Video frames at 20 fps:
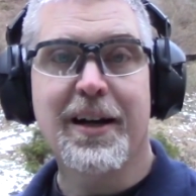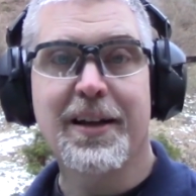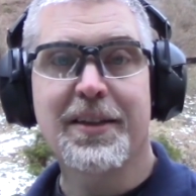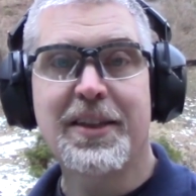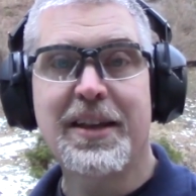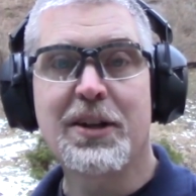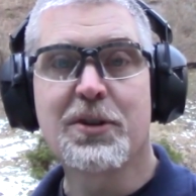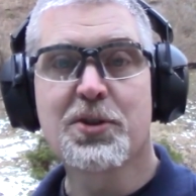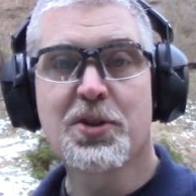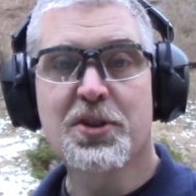
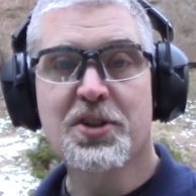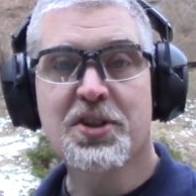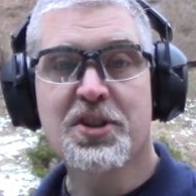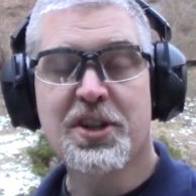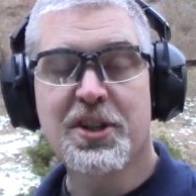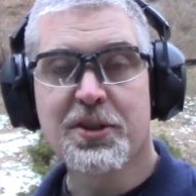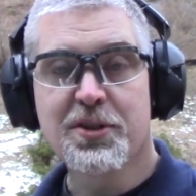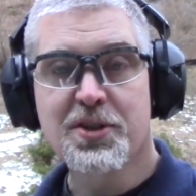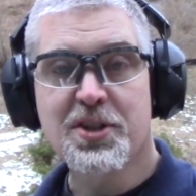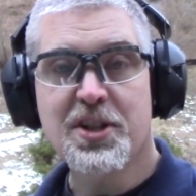Those are
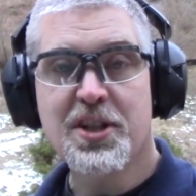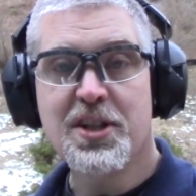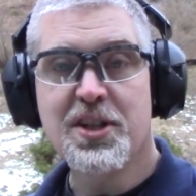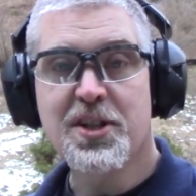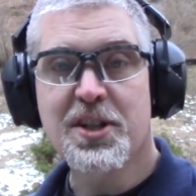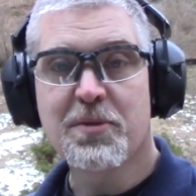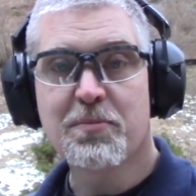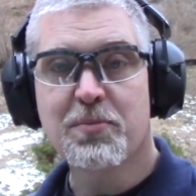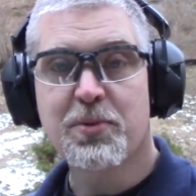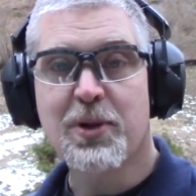skills that you
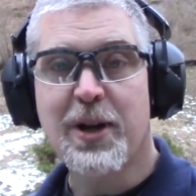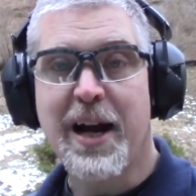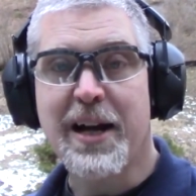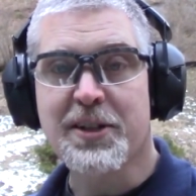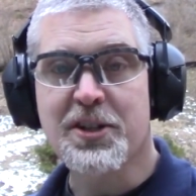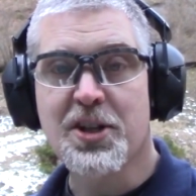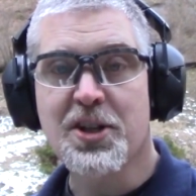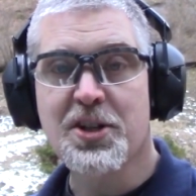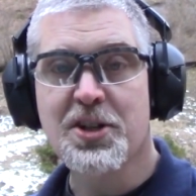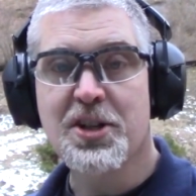can
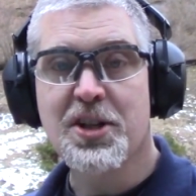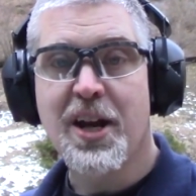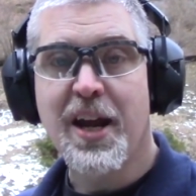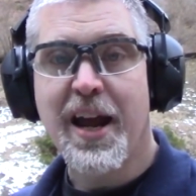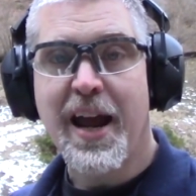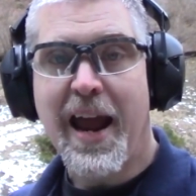practice